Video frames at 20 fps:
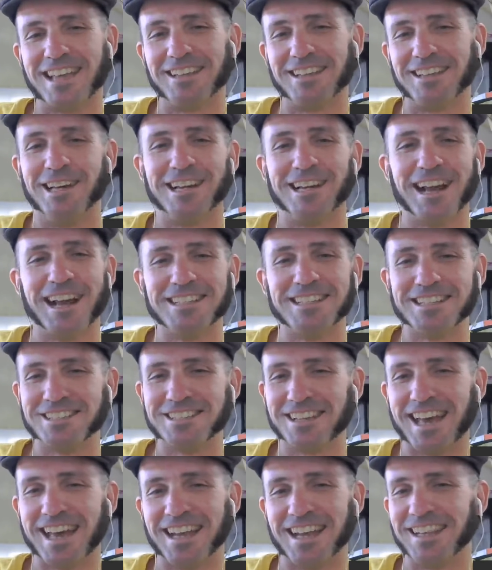look, I just
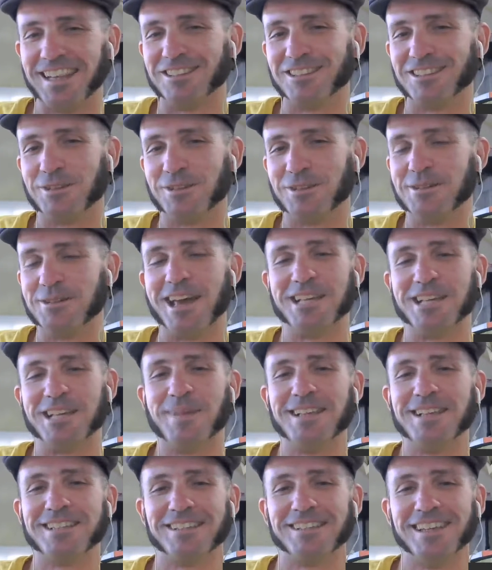look at it like three ways,
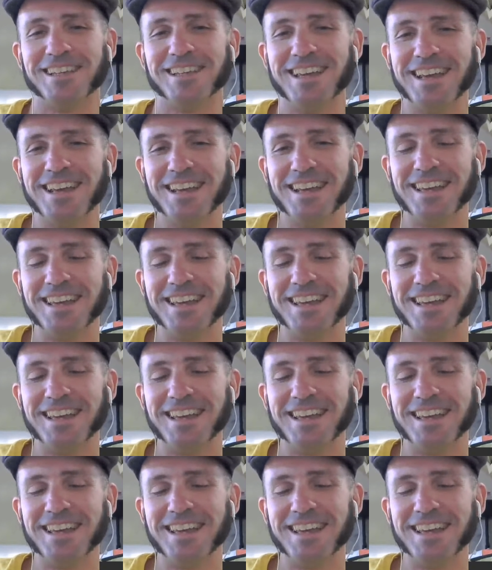basically.